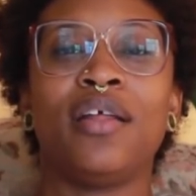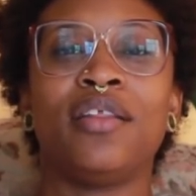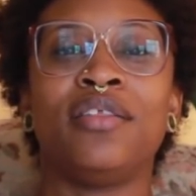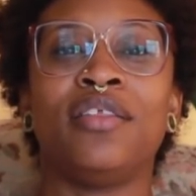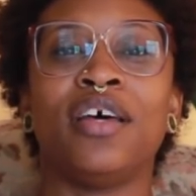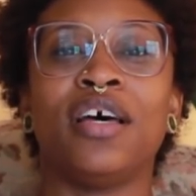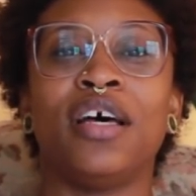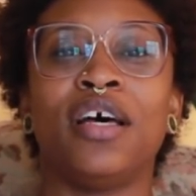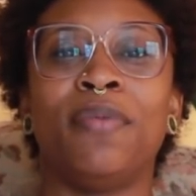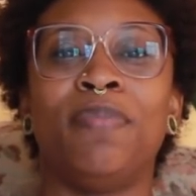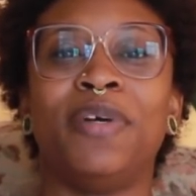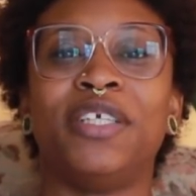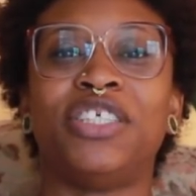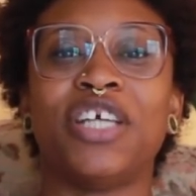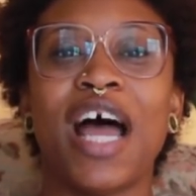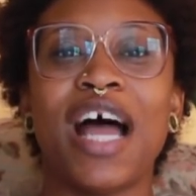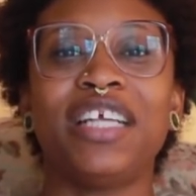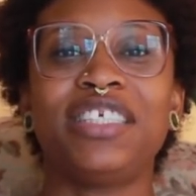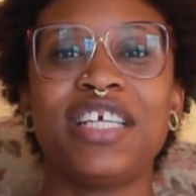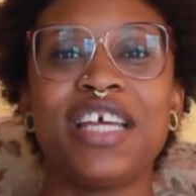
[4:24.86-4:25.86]
the
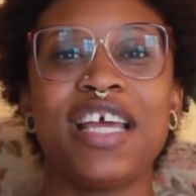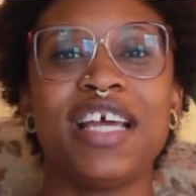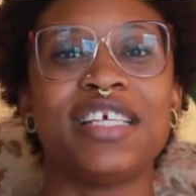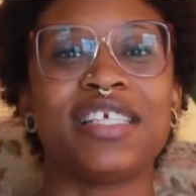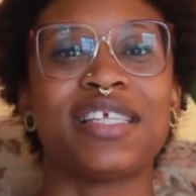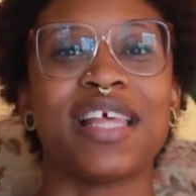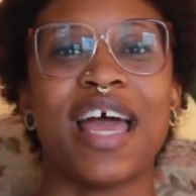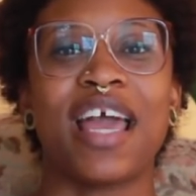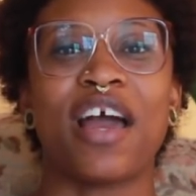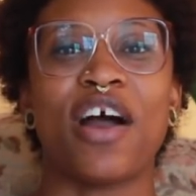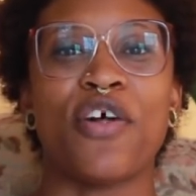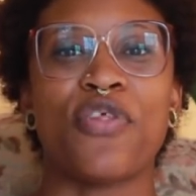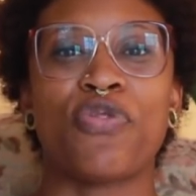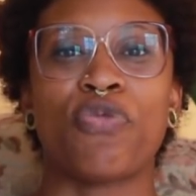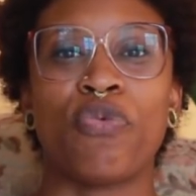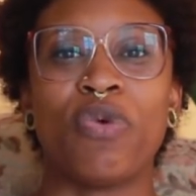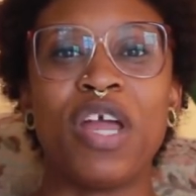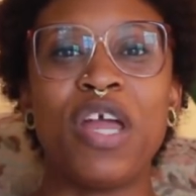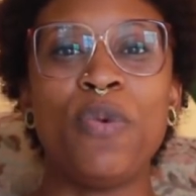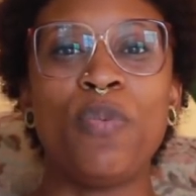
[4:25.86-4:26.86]
Bajaji is like a
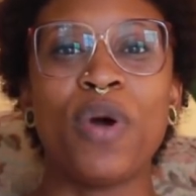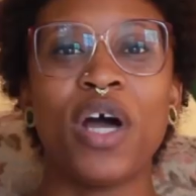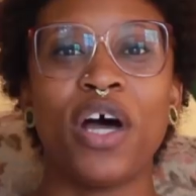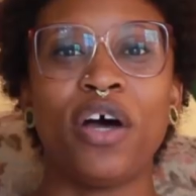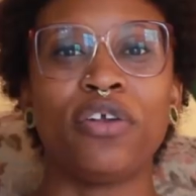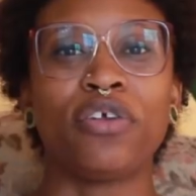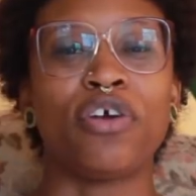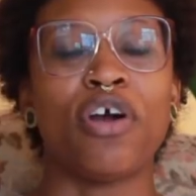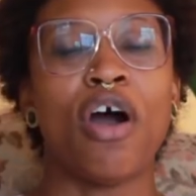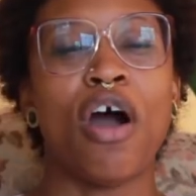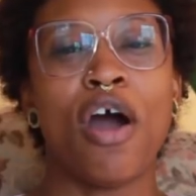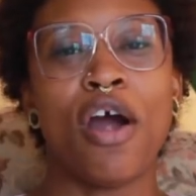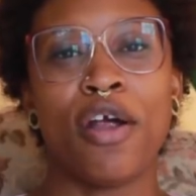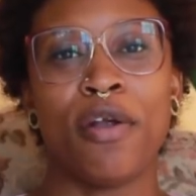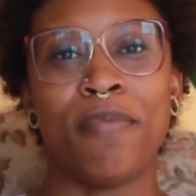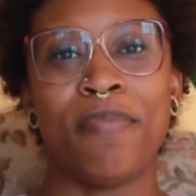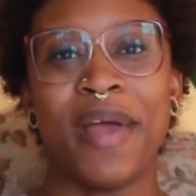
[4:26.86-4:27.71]
3-wheeled cart,